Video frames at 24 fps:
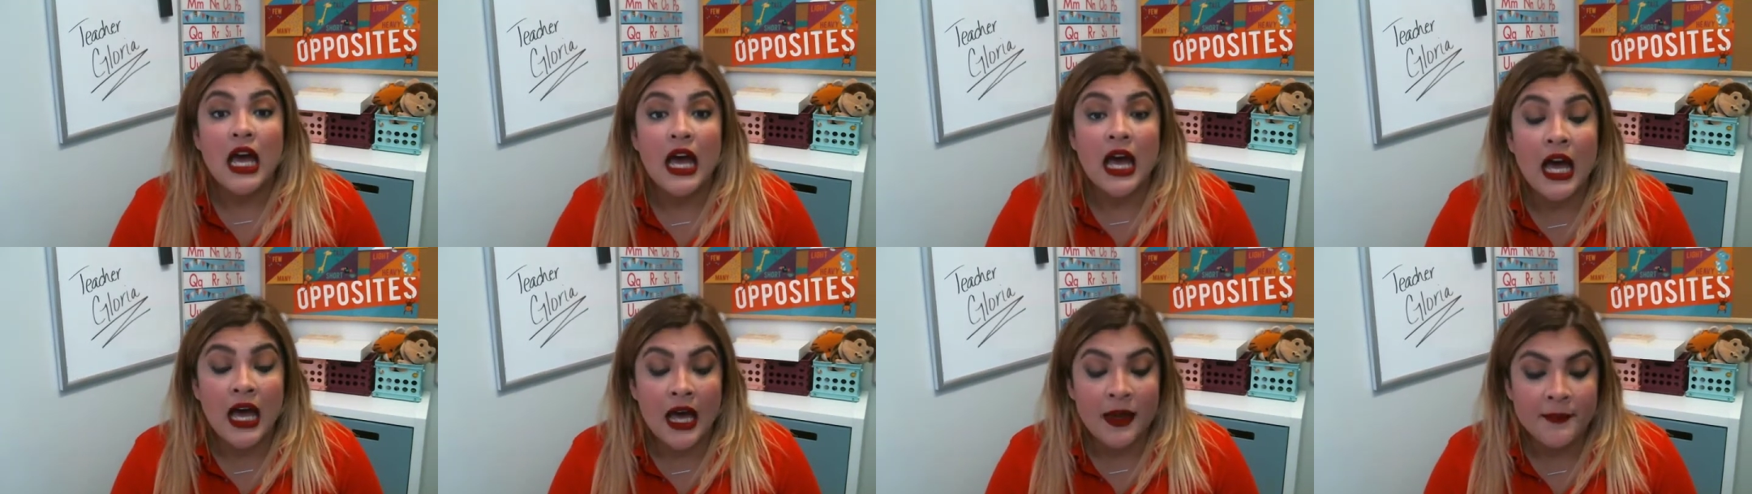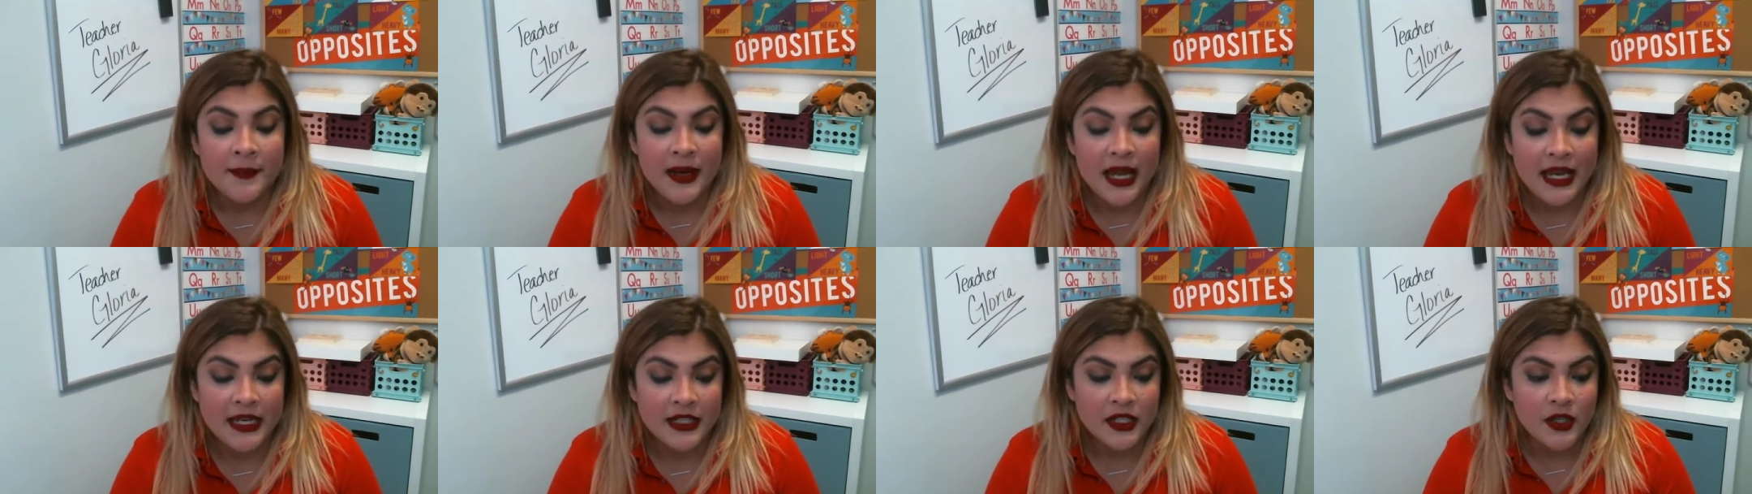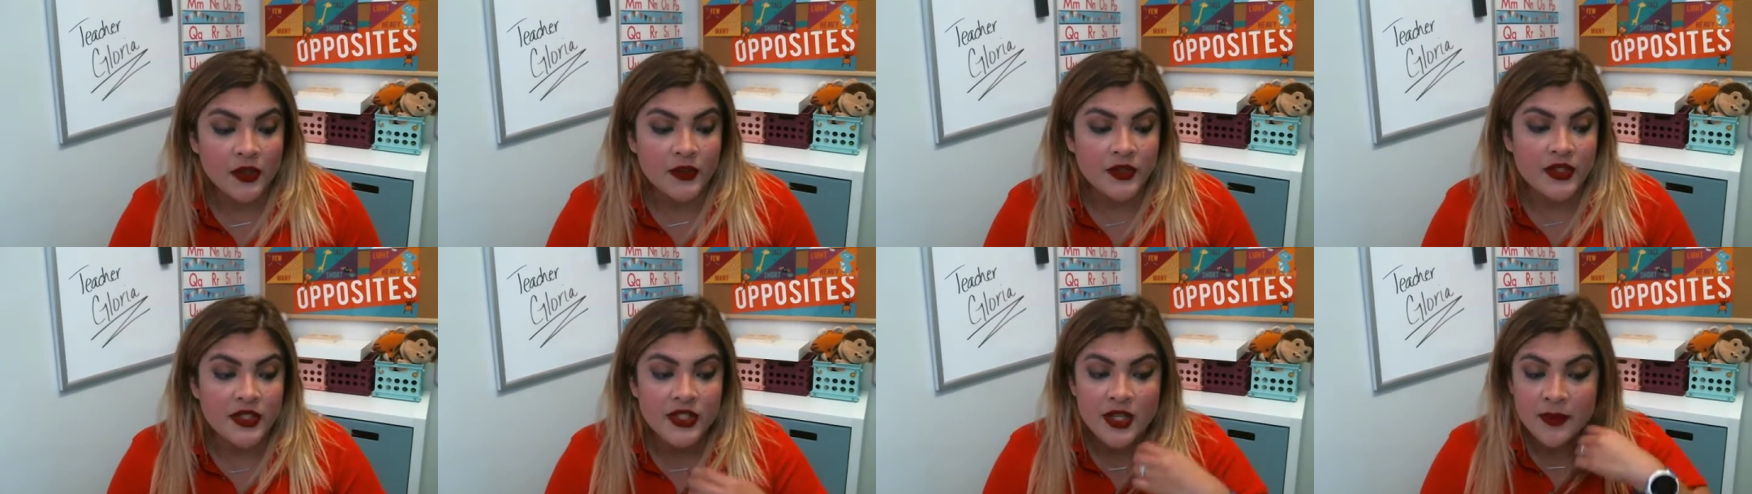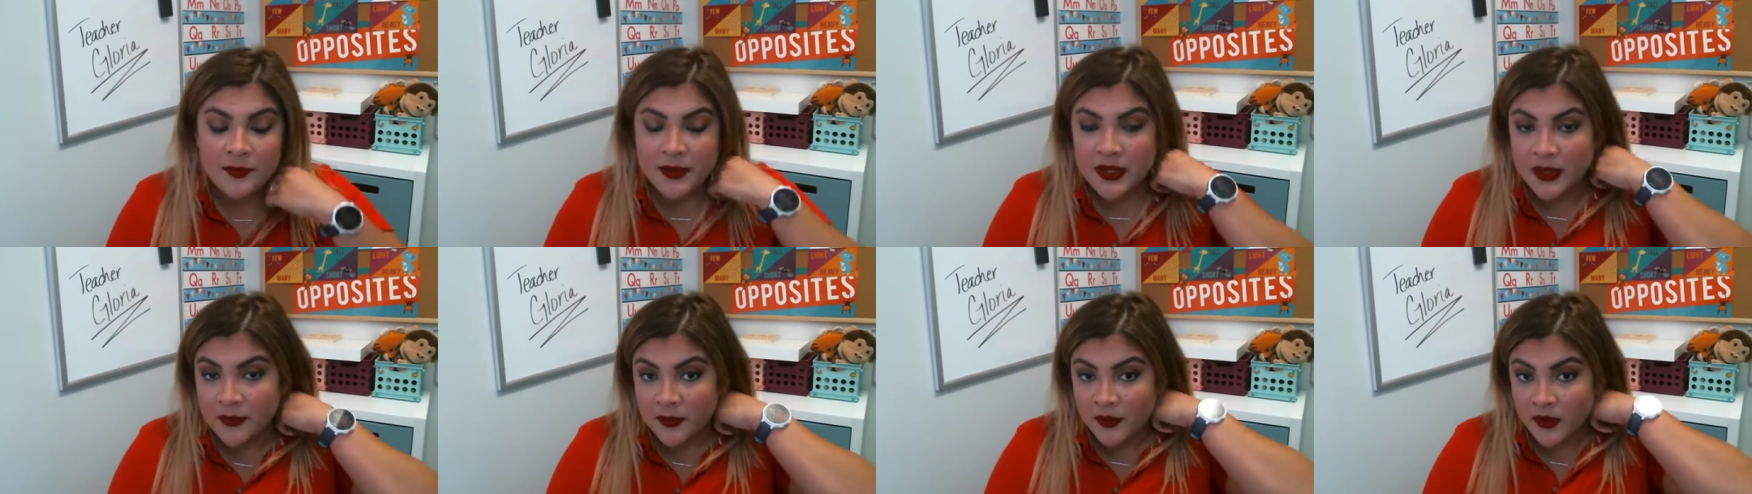I know
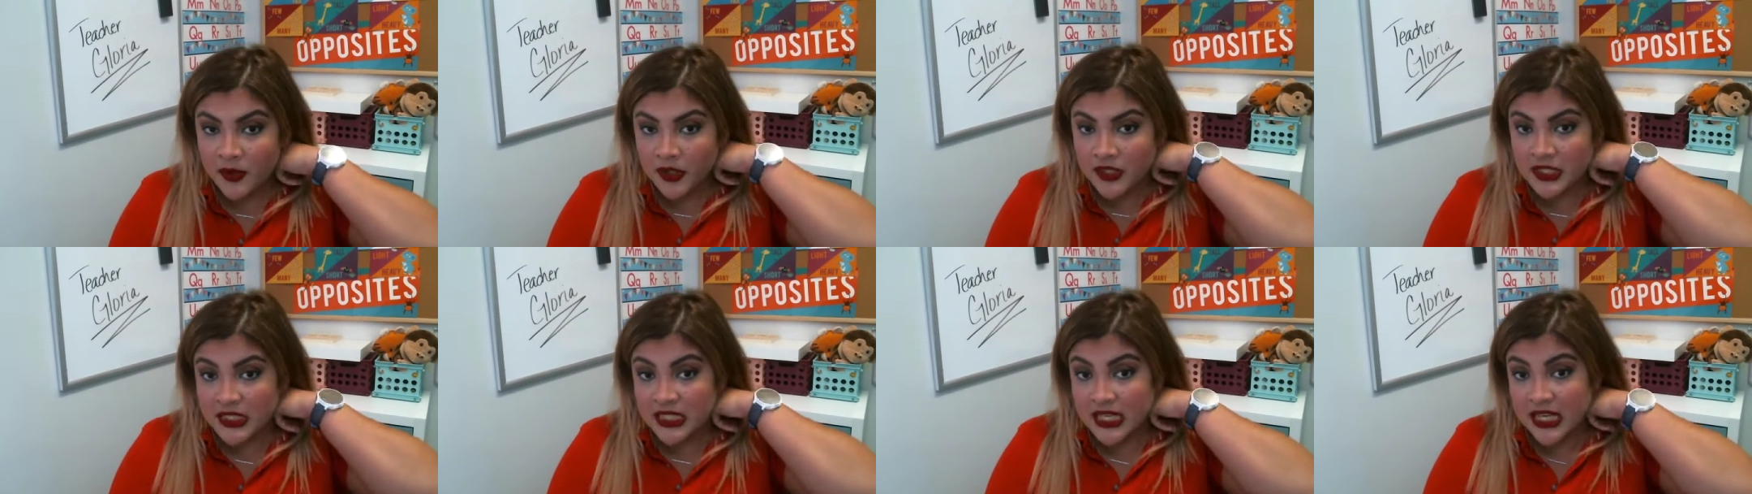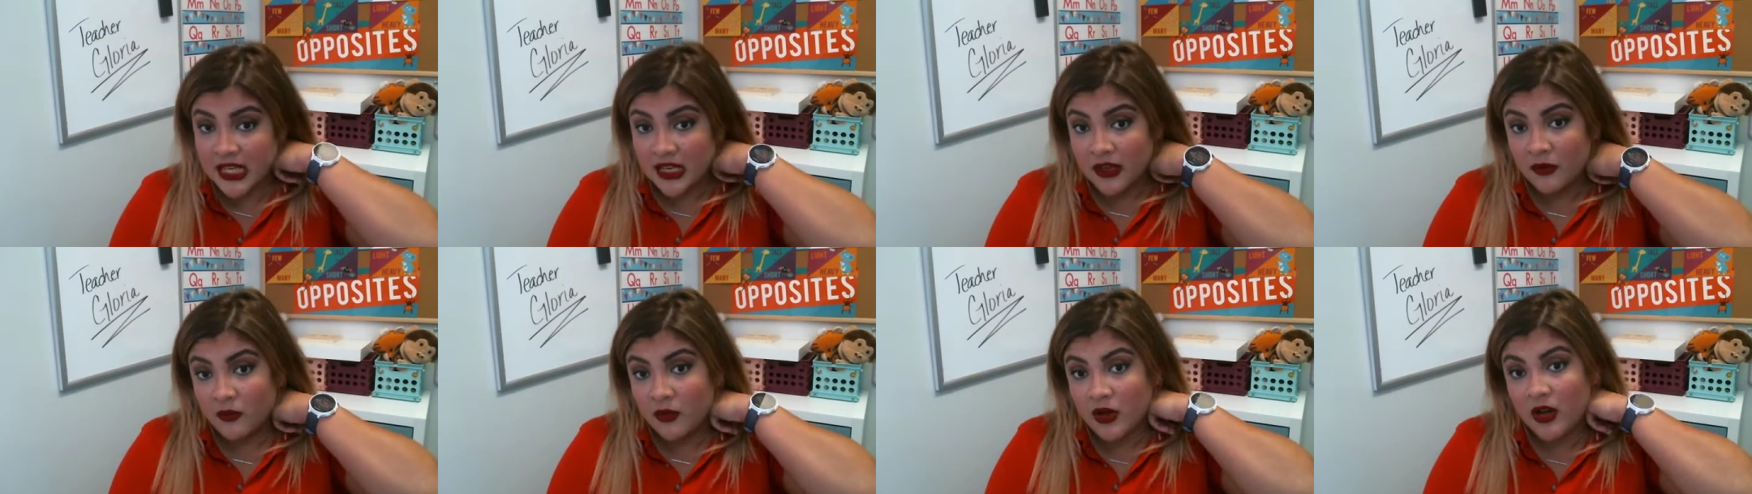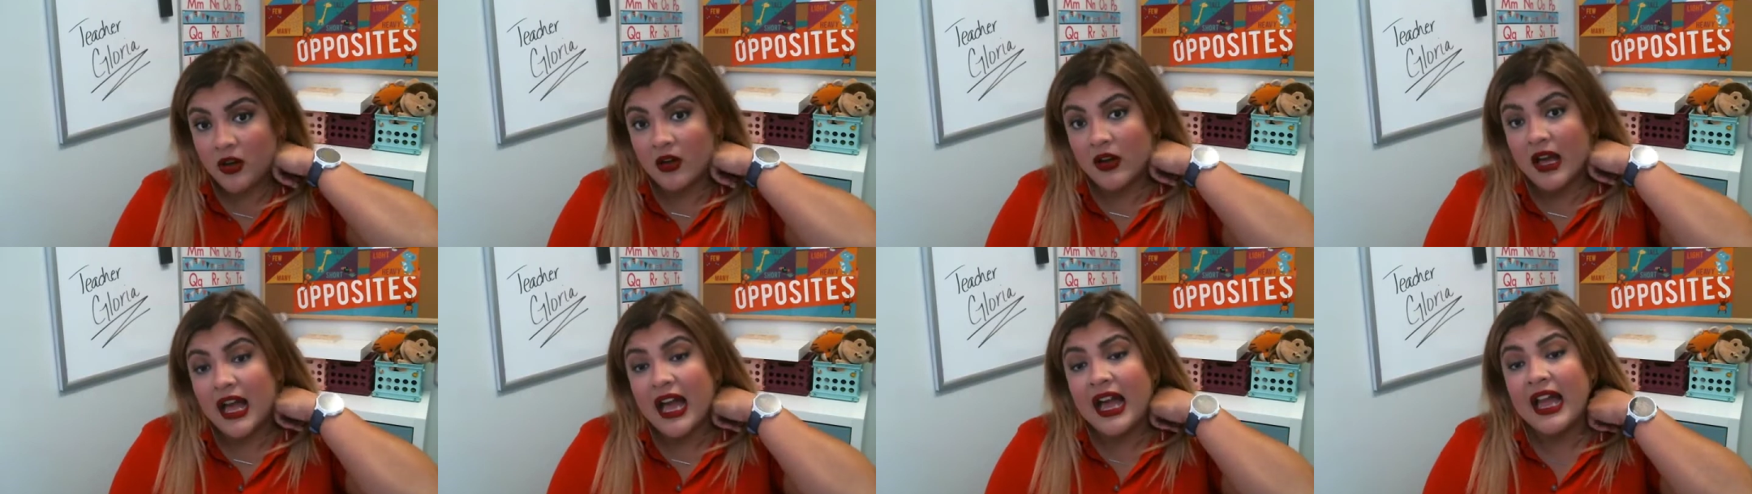some people are saying, "Well,